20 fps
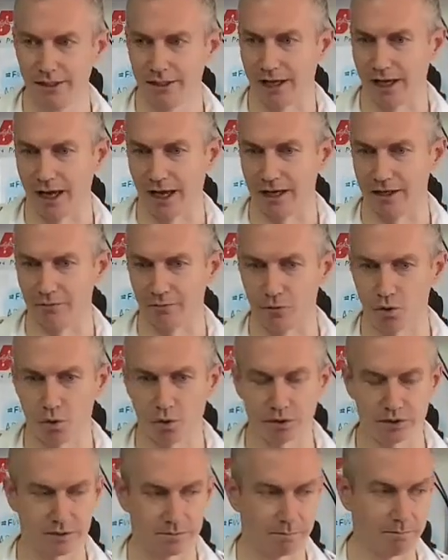and of
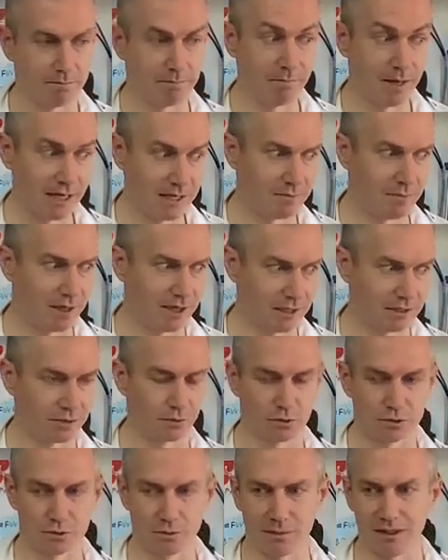course many many
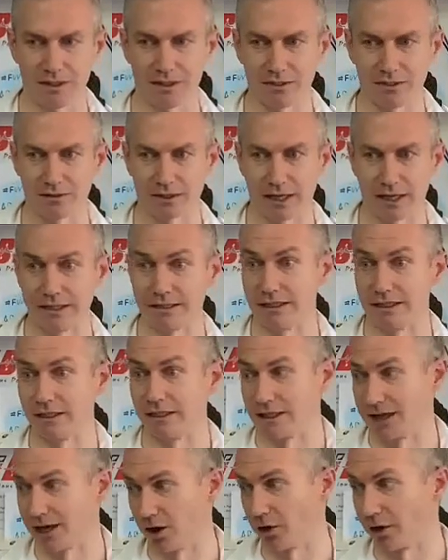turtle species like to
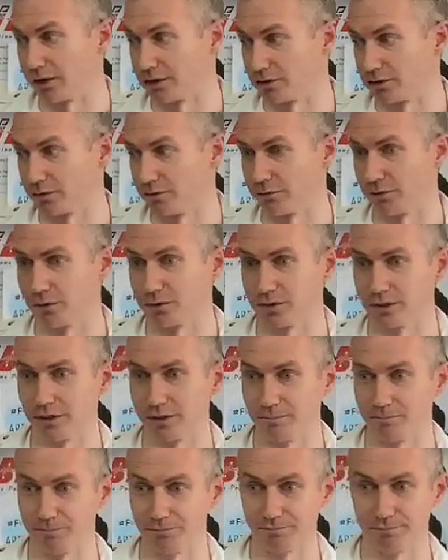eat carrion. So if there's a